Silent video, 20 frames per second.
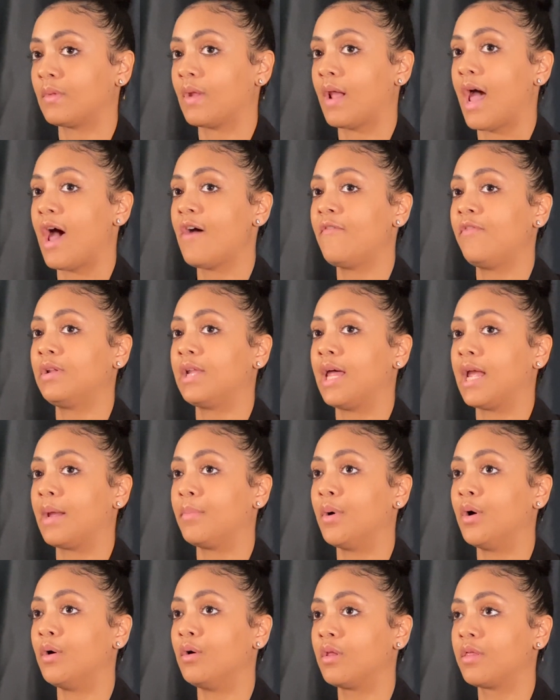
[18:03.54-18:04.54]
I feel like
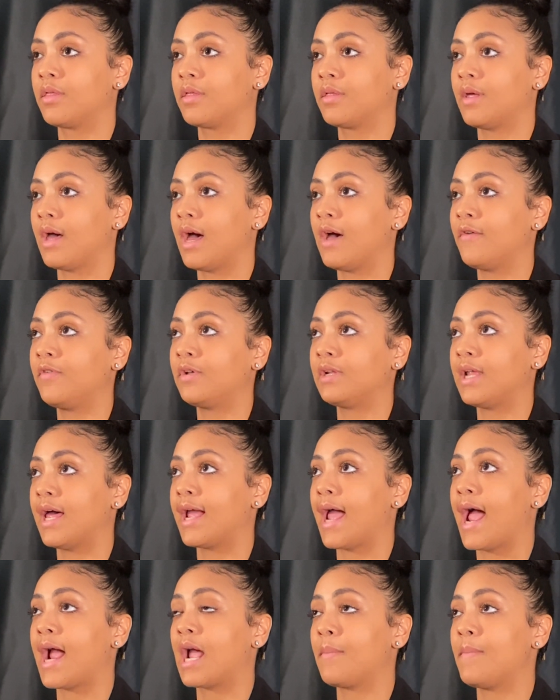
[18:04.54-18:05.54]
both. I feel
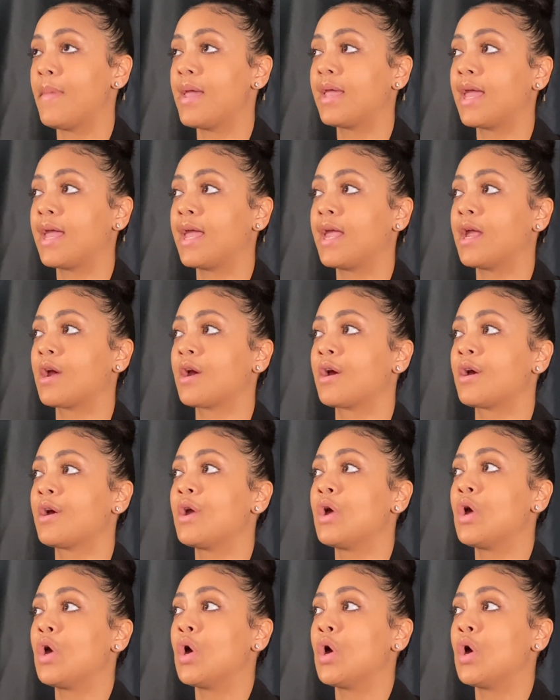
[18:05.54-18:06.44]
like I can make it here.